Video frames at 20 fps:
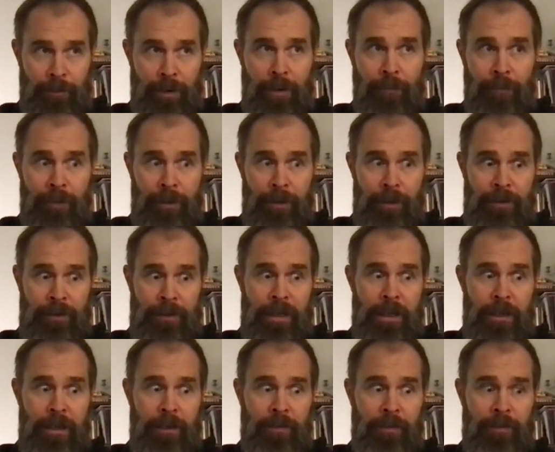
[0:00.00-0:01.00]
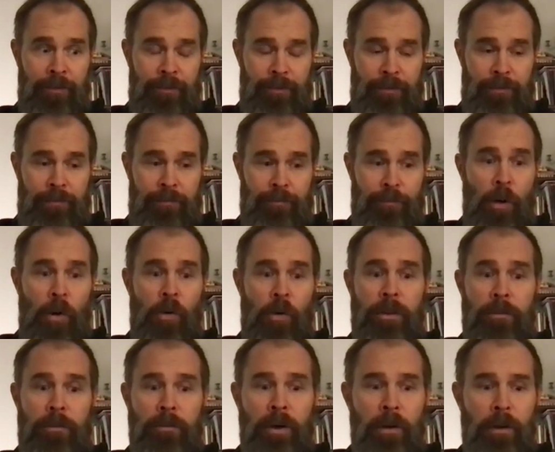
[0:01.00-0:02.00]
Rafa kind of
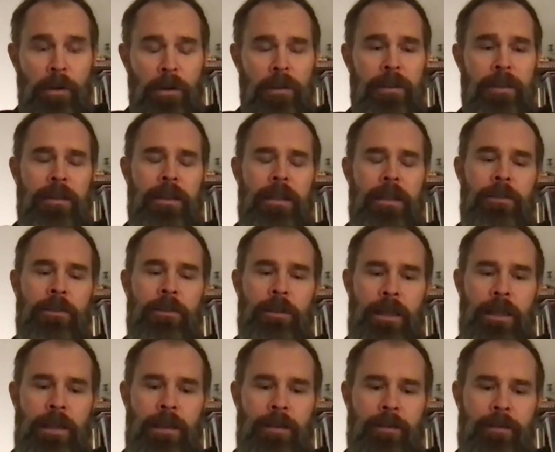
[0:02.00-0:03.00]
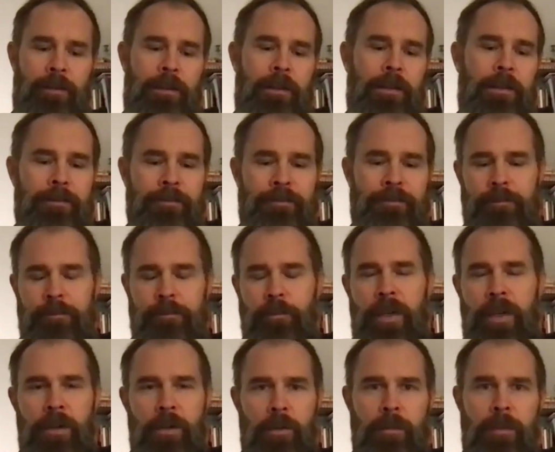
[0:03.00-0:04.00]
broke the mold, and then you have
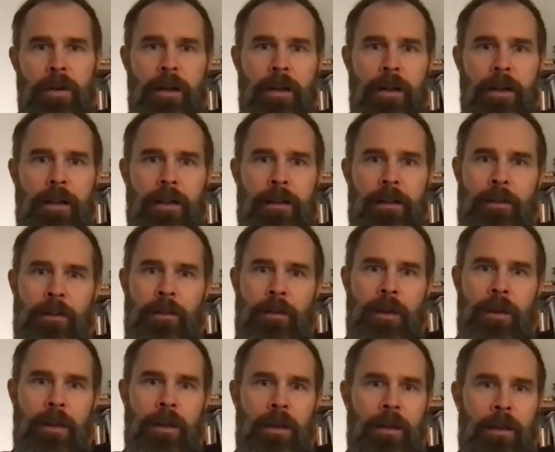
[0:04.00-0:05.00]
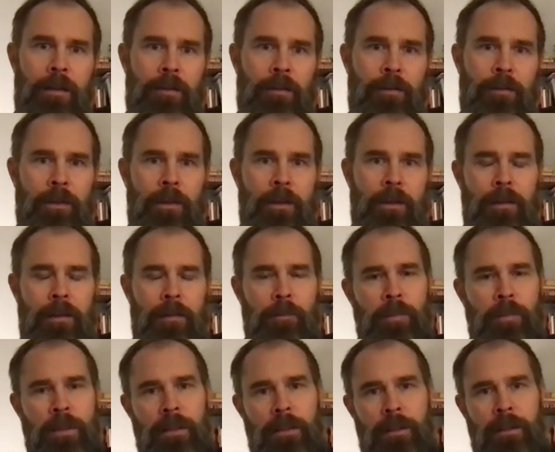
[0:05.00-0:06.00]
Panorama, you have
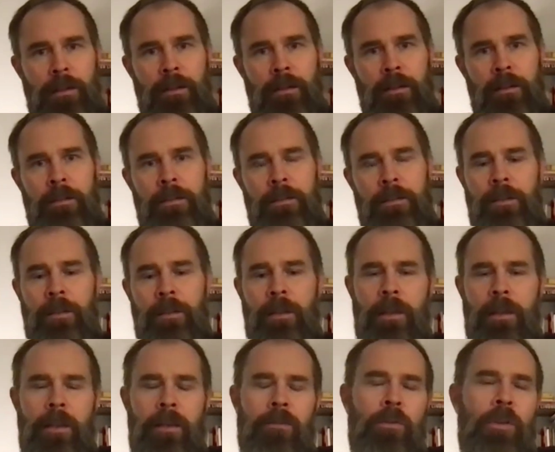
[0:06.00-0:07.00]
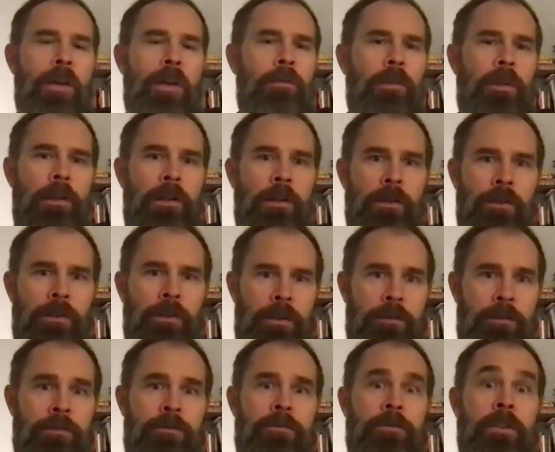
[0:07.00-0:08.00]
Beeler, you have loads
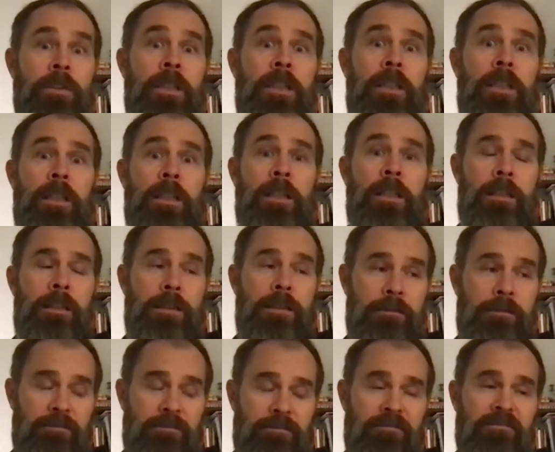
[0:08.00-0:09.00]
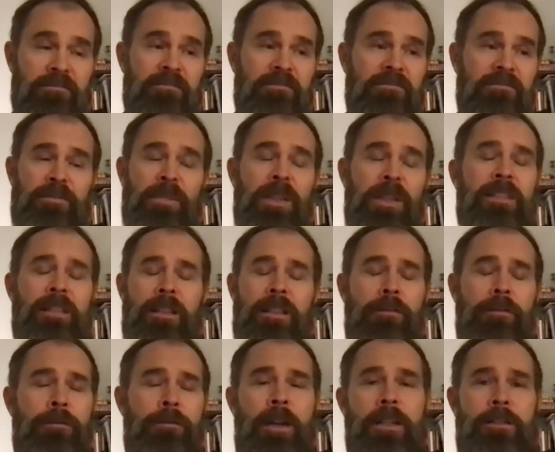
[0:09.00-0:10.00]
of really
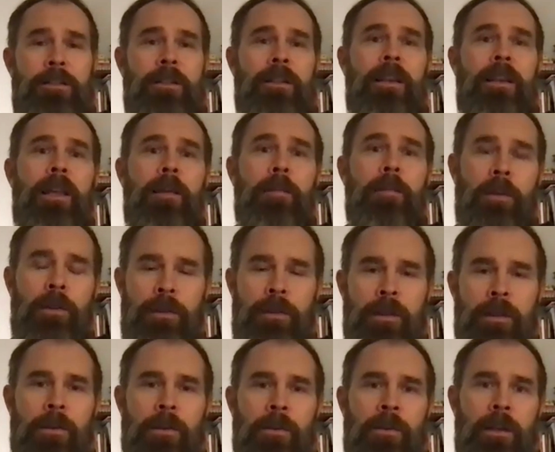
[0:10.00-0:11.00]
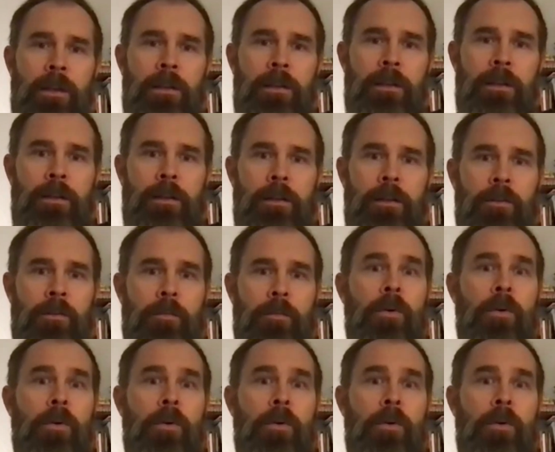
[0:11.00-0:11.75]
basically fashion labels that do cycling clothes.